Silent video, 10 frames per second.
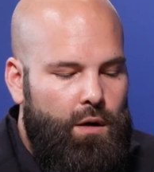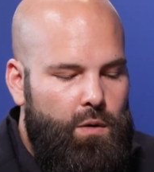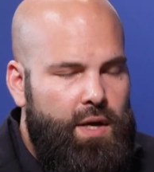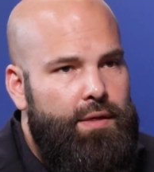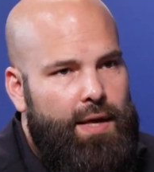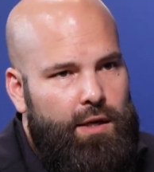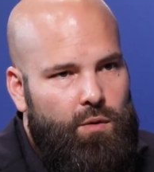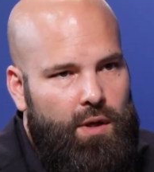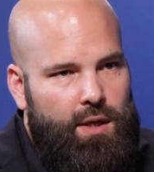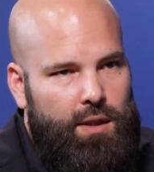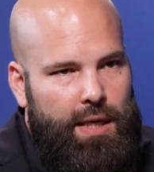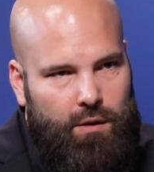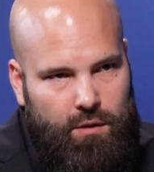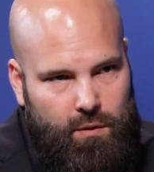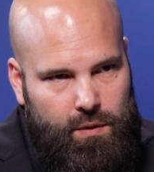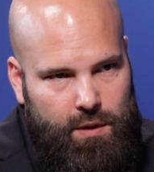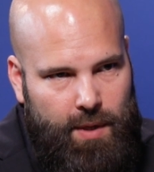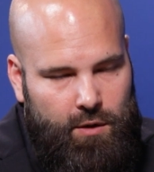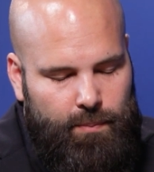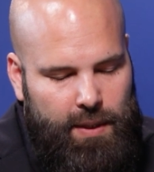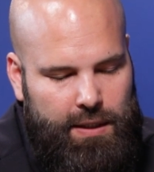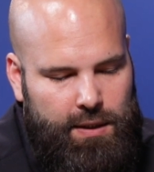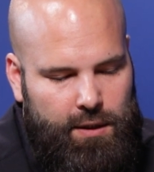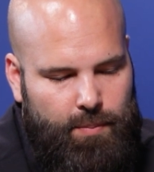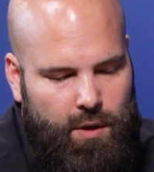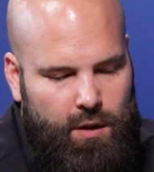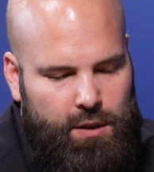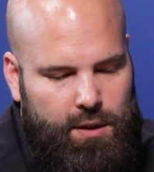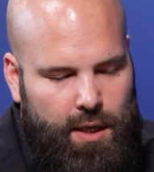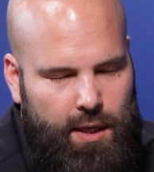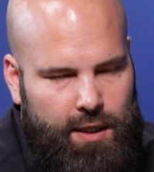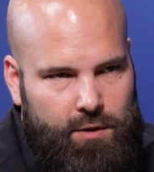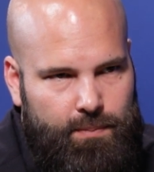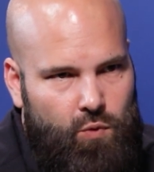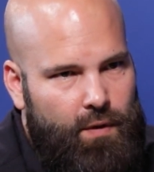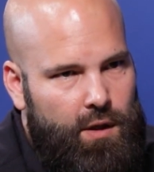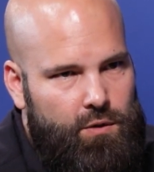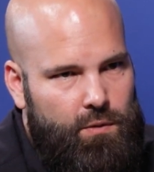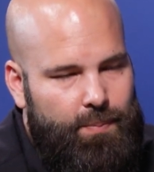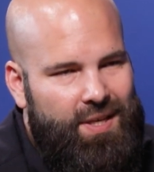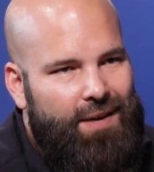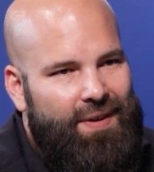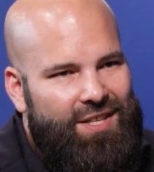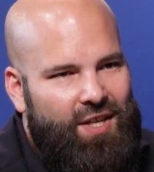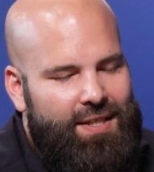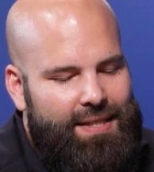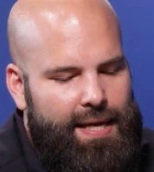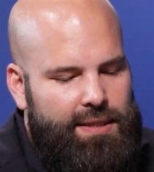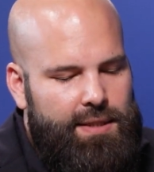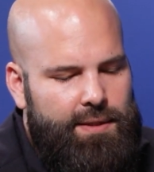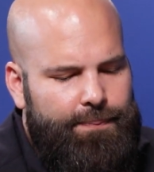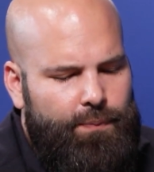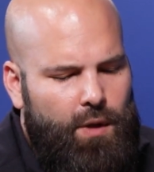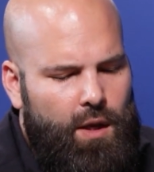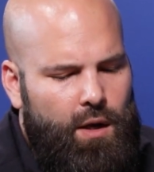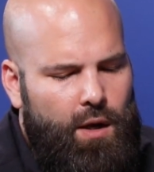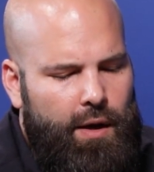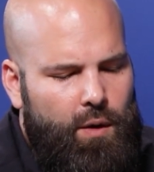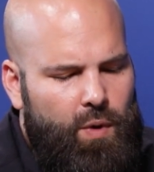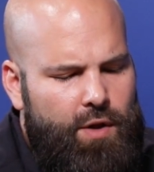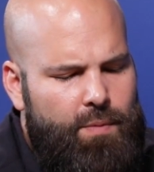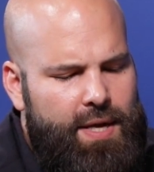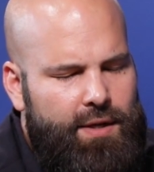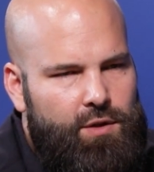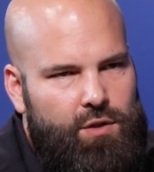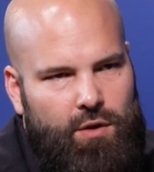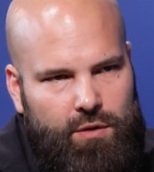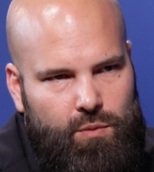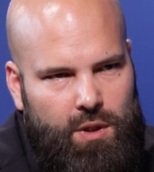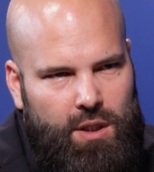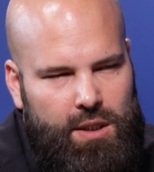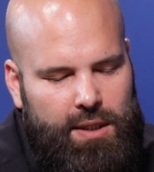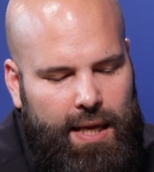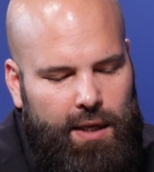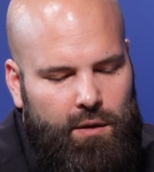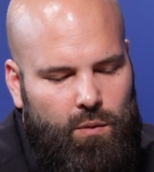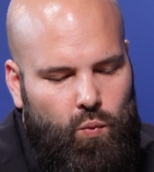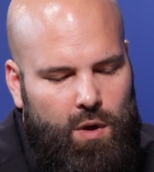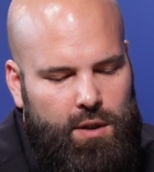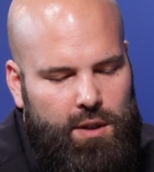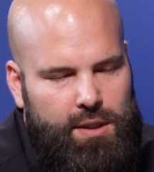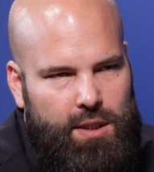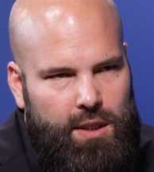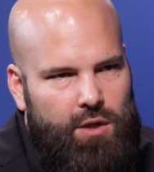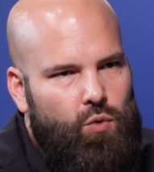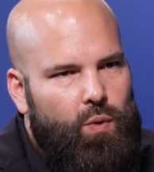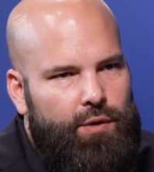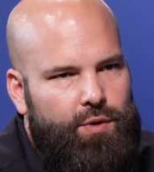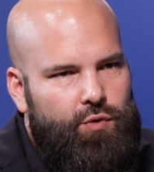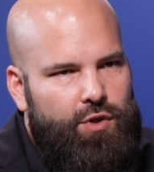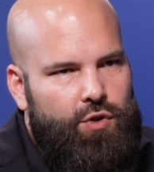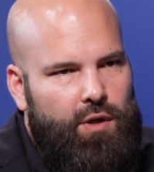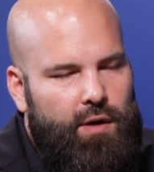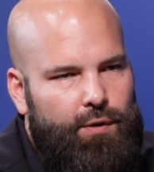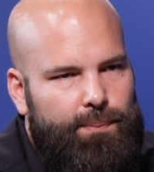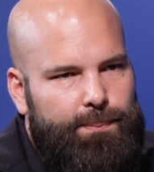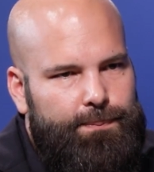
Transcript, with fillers: Okay, thank you. I think that concludes the microplastics part. Let's move on to PFHxS. What are the main concerns with these, and what does the EU-wide restriction cover?